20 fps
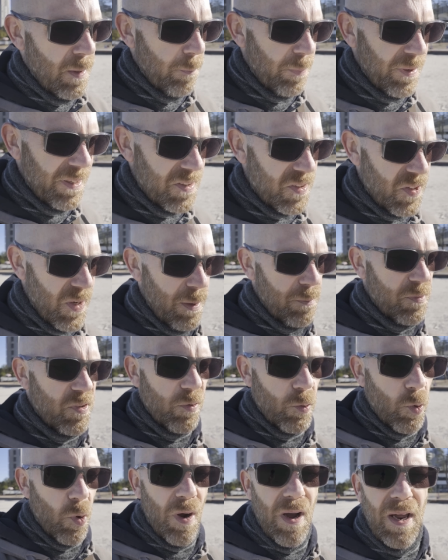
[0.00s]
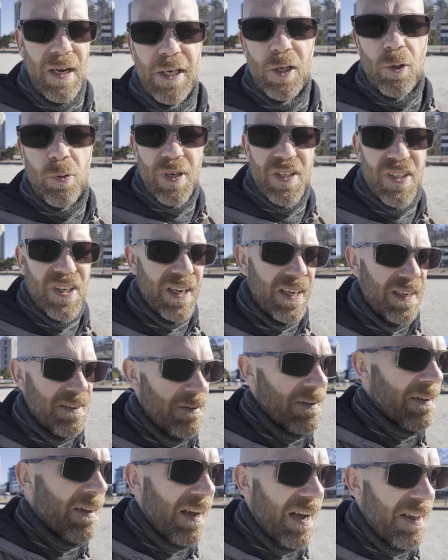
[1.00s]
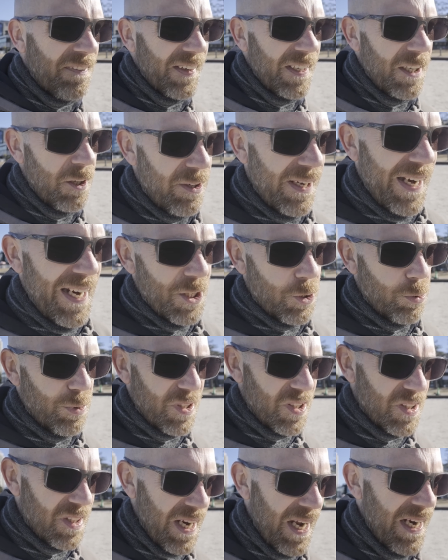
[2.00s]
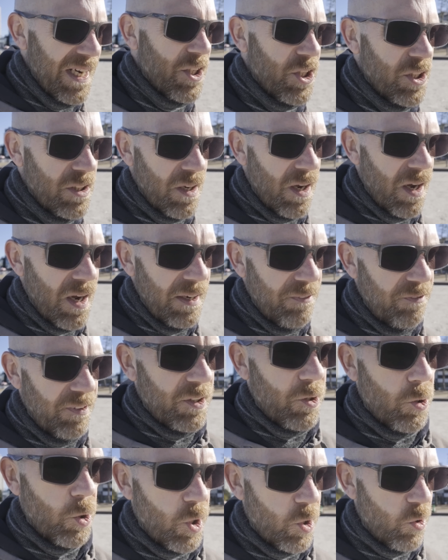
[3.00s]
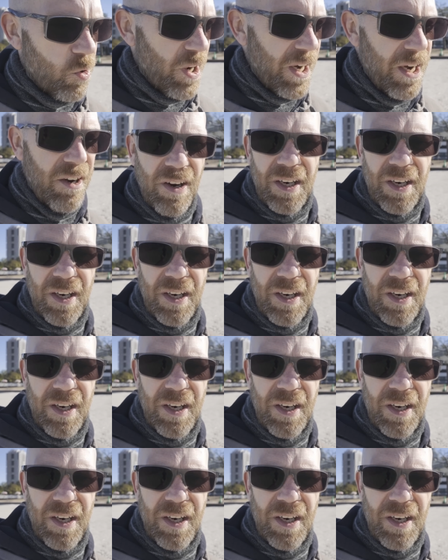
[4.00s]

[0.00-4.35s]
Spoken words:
But in terms of quietly quitting, I think you get to a stage in life, in your career,